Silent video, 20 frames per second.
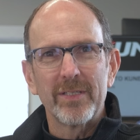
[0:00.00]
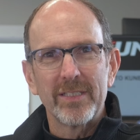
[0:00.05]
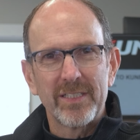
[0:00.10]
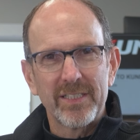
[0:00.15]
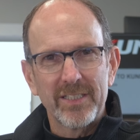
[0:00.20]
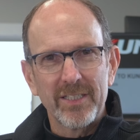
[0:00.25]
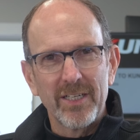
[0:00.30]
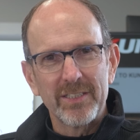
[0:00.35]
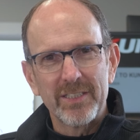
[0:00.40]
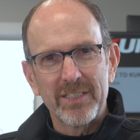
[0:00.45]
is
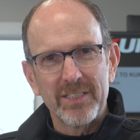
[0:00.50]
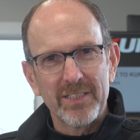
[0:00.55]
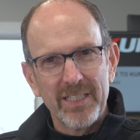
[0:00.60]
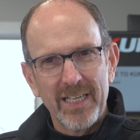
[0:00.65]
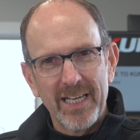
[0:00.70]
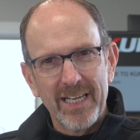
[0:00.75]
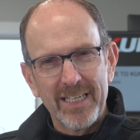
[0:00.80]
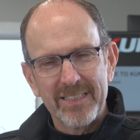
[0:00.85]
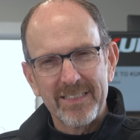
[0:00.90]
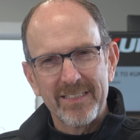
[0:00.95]
such
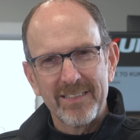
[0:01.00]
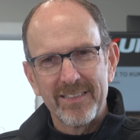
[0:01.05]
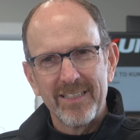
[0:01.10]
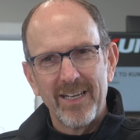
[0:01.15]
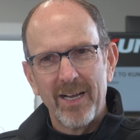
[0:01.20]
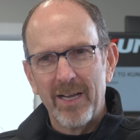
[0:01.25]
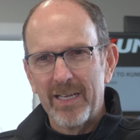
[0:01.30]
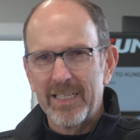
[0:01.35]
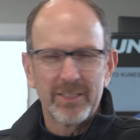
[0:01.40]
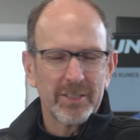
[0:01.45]
that
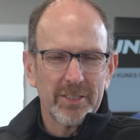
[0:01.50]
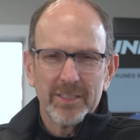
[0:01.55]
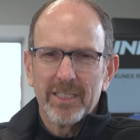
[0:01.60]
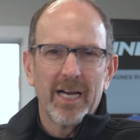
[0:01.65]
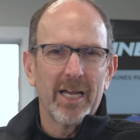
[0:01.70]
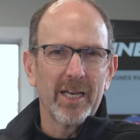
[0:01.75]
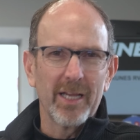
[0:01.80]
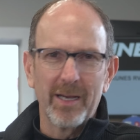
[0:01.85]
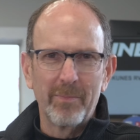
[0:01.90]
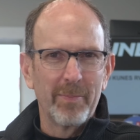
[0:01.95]
it's
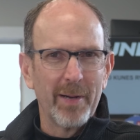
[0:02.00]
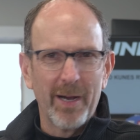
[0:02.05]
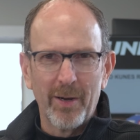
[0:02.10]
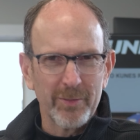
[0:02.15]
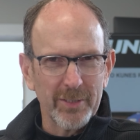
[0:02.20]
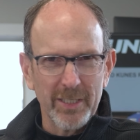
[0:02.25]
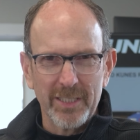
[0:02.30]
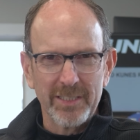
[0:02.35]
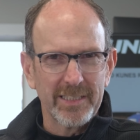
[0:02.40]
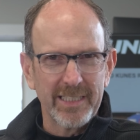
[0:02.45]
not
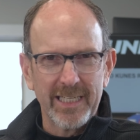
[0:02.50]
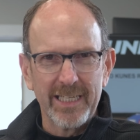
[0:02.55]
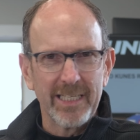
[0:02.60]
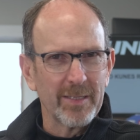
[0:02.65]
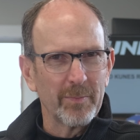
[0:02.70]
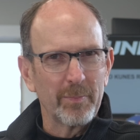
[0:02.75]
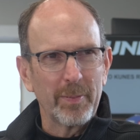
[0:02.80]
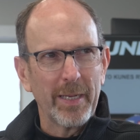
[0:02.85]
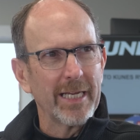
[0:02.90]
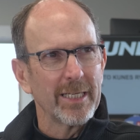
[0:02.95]
about us
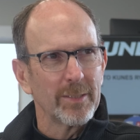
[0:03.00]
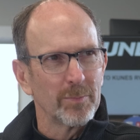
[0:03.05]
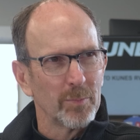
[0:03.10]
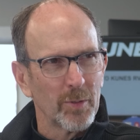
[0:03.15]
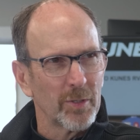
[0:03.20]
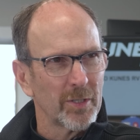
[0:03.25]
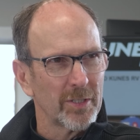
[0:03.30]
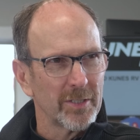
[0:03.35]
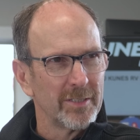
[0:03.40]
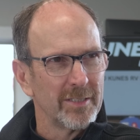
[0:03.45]
getting paid
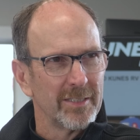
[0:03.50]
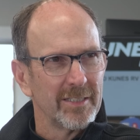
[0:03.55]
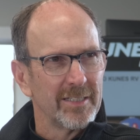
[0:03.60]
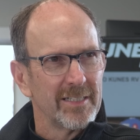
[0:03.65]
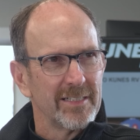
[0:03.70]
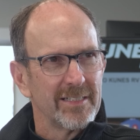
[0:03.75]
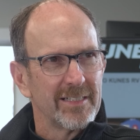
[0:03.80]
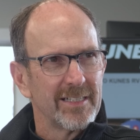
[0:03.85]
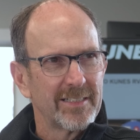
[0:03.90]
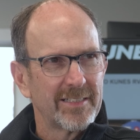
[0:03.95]
more.
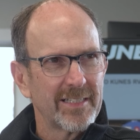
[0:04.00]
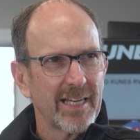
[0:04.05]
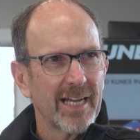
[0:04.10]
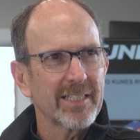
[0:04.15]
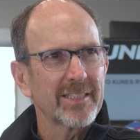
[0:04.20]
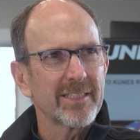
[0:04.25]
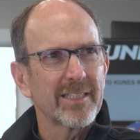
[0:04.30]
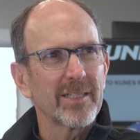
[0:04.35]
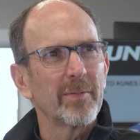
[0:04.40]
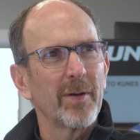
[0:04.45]
It's
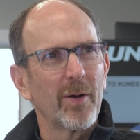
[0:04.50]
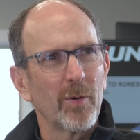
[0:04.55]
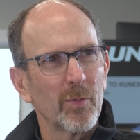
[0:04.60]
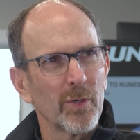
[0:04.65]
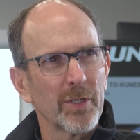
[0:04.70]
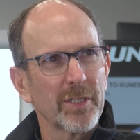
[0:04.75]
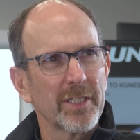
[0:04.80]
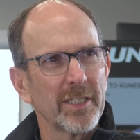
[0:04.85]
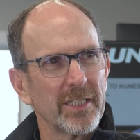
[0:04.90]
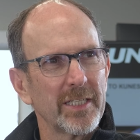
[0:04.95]
actually about
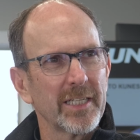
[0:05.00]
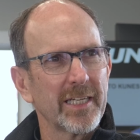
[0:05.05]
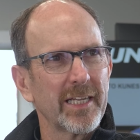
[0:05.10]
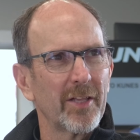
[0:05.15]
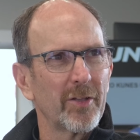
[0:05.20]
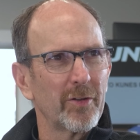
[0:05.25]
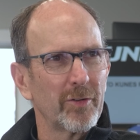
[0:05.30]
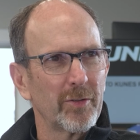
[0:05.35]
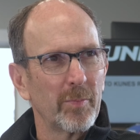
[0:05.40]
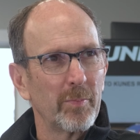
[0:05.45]
working
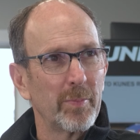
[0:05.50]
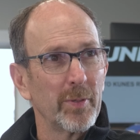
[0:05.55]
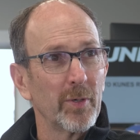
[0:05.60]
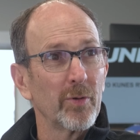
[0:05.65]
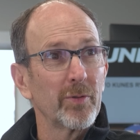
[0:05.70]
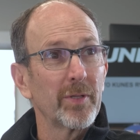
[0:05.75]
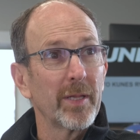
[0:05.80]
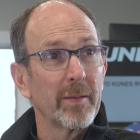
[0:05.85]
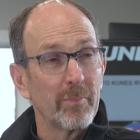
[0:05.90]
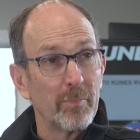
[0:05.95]
together to
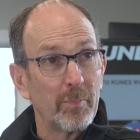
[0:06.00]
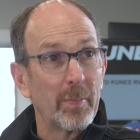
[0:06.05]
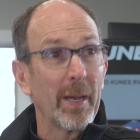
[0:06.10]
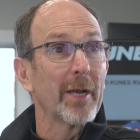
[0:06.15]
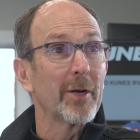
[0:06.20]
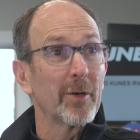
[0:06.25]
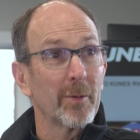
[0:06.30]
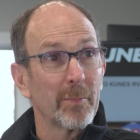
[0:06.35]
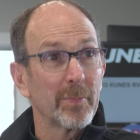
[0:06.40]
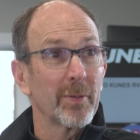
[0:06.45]
build a
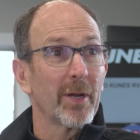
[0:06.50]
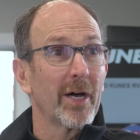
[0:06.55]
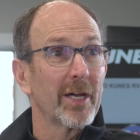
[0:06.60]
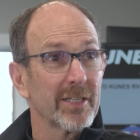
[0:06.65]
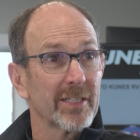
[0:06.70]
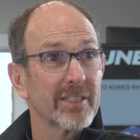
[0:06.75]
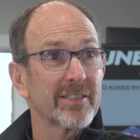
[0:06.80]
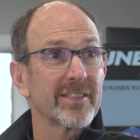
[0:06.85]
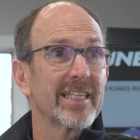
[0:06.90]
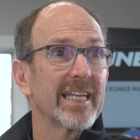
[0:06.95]
better
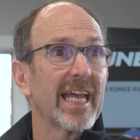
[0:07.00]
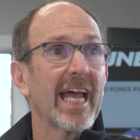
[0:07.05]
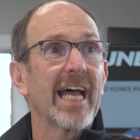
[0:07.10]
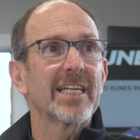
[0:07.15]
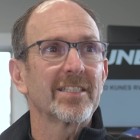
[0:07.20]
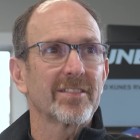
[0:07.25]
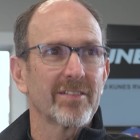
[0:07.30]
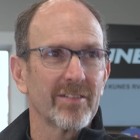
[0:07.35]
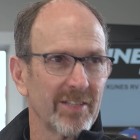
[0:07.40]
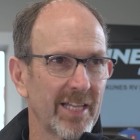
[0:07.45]
product that
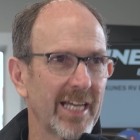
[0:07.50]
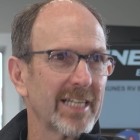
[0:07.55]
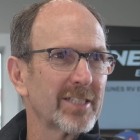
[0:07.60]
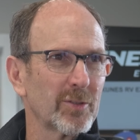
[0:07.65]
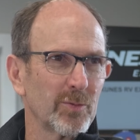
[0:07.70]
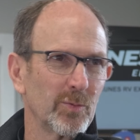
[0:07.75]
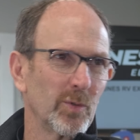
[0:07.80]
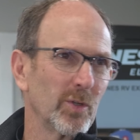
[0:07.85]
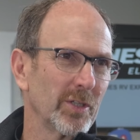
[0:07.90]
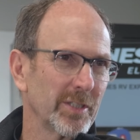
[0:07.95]
has
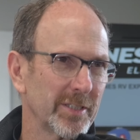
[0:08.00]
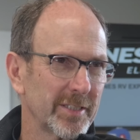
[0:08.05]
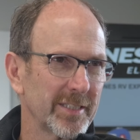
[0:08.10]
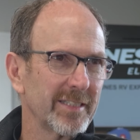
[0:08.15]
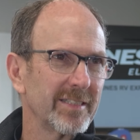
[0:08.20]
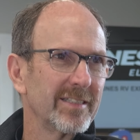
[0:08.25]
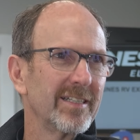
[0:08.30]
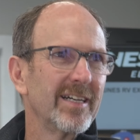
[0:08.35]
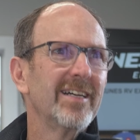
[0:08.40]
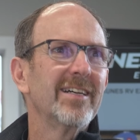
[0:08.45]
less
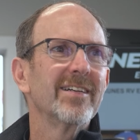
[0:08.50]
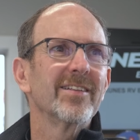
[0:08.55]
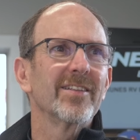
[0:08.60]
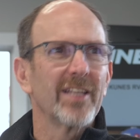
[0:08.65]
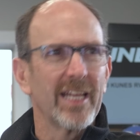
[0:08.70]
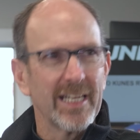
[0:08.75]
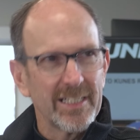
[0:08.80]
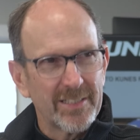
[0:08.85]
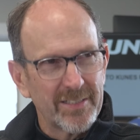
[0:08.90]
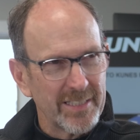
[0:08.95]
warranty,
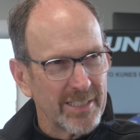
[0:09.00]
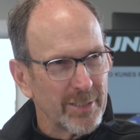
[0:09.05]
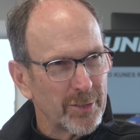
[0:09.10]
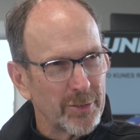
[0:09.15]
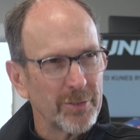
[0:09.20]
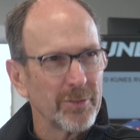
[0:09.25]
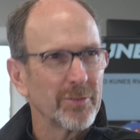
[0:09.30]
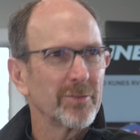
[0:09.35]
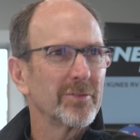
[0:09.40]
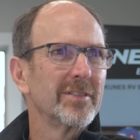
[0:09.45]
less
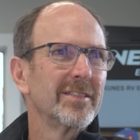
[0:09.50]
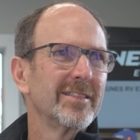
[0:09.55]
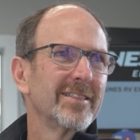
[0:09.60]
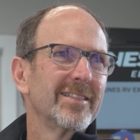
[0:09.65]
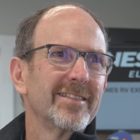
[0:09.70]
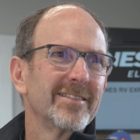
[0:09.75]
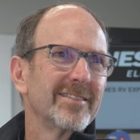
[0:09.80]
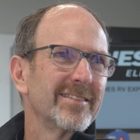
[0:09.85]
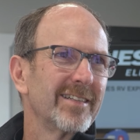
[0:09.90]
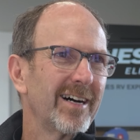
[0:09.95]
issue.
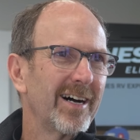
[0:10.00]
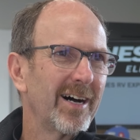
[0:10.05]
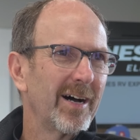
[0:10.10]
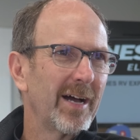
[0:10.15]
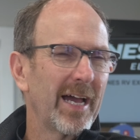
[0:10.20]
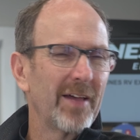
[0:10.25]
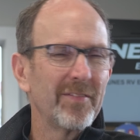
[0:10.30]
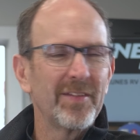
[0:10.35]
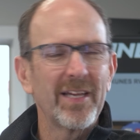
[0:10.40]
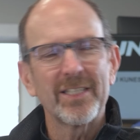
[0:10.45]

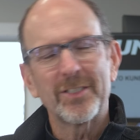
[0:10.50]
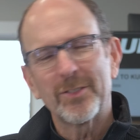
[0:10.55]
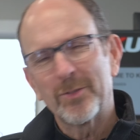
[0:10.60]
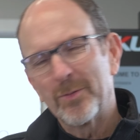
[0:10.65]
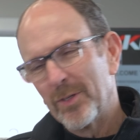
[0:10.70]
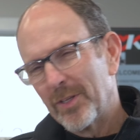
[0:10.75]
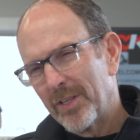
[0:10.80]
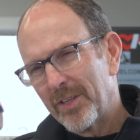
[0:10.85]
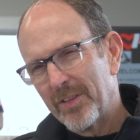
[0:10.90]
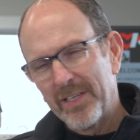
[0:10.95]
And that's
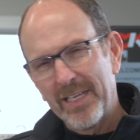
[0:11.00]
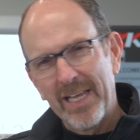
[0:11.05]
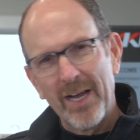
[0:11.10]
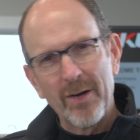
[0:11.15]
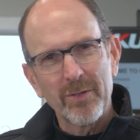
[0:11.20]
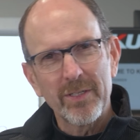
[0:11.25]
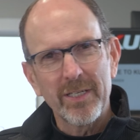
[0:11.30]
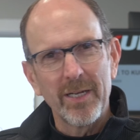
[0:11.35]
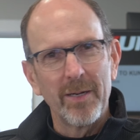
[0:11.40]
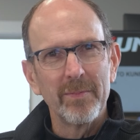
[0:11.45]
really the
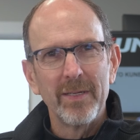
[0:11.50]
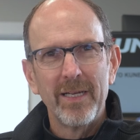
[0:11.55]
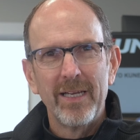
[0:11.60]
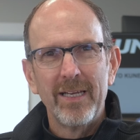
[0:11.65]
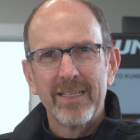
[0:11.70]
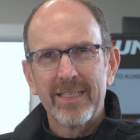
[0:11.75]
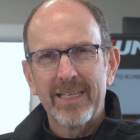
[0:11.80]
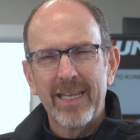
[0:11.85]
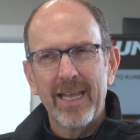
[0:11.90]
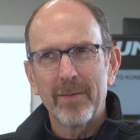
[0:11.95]
outcome.
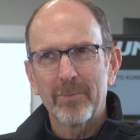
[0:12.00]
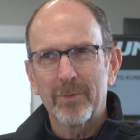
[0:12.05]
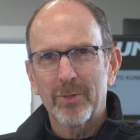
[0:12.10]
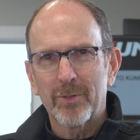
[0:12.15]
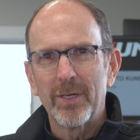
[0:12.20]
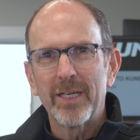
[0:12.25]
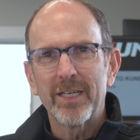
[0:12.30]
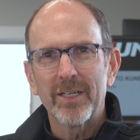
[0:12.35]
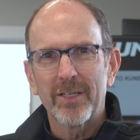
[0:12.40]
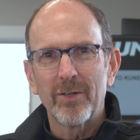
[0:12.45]
Camp
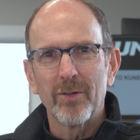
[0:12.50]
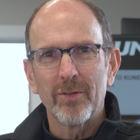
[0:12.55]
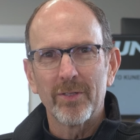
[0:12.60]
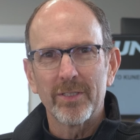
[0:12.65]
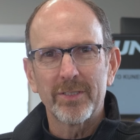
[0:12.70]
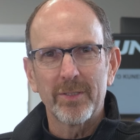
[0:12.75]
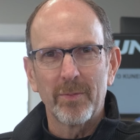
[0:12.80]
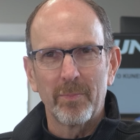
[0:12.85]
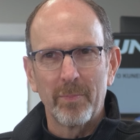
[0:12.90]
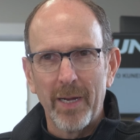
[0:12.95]
Critical
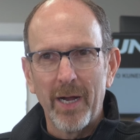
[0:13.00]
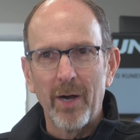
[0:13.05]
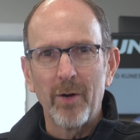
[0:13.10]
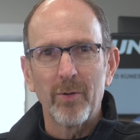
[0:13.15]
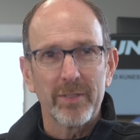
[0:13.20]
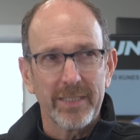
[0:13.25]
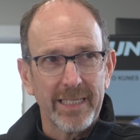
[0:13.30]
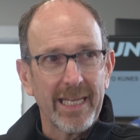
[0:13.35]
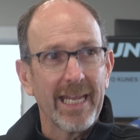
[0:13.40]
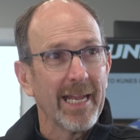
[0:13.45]
is
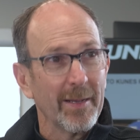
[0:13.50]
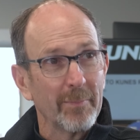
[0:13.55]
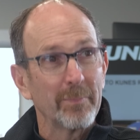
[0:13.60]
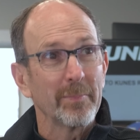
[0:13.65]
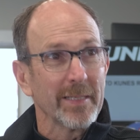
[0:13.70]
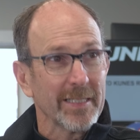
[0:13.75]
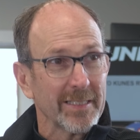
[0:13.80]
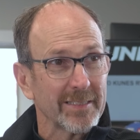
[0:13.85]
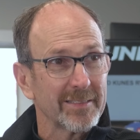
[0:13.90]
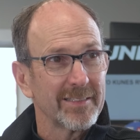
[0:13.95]
about
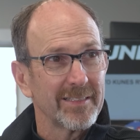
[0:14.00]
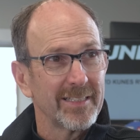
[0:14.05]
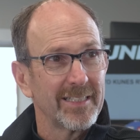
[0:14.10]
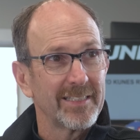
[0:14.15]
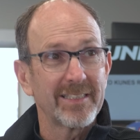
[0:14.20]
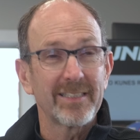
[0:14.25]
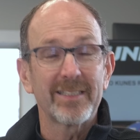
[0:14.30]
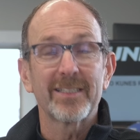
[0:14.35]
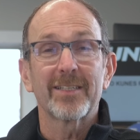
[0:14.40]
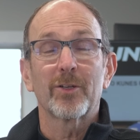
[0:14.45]
camping.
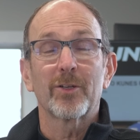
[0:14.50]
It's